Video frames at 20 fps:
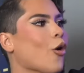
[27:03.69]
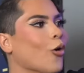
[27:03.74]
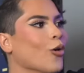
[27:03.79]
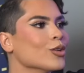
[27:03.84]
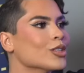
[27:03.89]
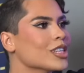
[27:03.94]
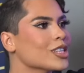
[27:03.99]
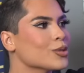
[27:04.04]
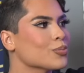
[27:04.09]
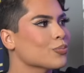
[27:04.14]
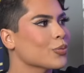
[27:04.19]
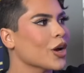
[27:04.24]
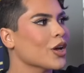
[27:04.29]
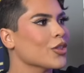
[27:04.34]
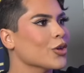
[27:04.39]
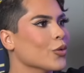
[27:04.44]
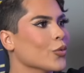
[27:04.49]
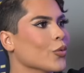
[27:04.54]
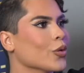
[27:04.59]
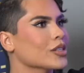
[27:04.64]
oldest
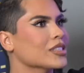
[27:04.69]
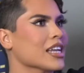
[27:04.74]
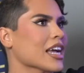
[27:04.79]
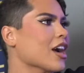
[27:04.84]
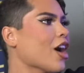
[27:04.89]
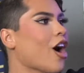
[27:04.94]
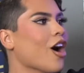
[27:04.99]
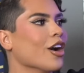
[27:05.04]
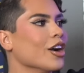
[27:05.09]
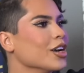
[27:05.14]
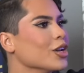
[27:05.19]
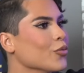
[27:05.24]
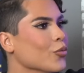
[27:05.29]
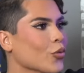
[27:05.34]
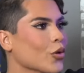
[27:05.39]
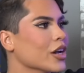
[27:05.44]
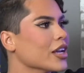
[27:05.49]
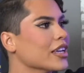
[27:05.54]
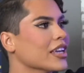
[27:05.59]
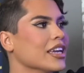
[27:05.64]
brother was like already
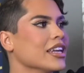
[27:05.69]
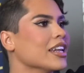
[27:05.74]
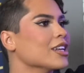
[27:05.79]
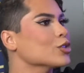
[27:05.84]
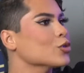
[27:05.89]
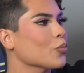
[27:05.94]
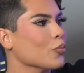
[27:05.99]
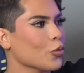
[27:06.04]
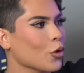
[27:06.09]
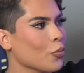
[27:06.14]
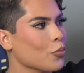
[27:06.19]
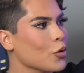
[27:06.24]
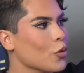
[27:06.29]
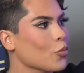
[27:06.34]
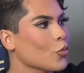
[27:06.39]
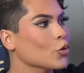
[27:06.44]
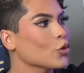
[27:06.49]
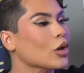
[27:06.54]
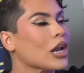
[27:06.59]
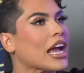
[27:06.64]
working in su
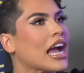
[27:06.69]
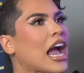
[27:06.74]
propio mundo.